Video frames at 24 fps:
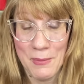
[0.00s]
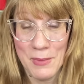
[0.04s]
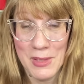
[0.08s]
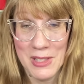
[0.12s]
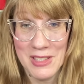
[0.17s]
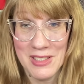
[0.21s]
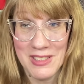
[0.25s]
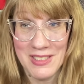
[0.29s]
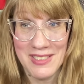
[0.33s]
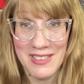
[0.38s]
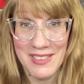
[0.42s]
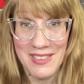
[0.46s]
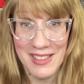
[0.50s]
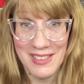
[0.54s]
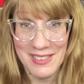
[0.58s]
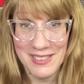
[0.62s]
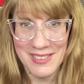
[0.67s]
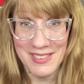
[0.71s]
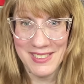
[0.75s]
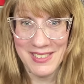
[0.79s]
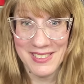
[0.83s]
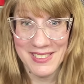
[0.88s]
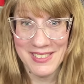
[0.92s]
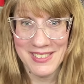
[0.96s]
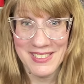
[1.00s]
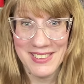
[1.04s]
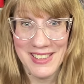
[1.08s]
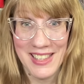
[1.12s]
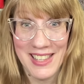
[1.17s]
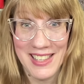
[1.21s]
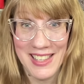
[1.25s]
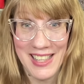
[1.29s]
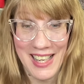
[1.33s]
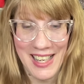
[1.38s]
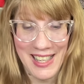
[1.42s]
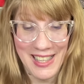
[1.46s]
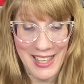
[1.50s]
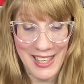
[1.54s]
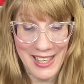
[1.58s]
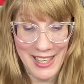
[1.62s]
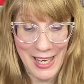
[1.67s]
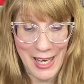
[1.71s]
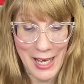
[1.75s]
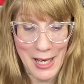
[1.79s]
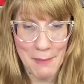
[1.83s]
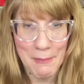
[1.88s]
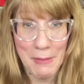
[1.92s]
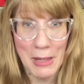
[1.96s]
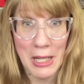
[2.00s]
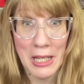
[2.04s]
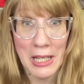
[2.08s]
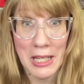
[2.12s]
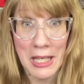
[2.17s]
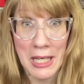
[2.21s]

which is this Thursday, 9 a.m.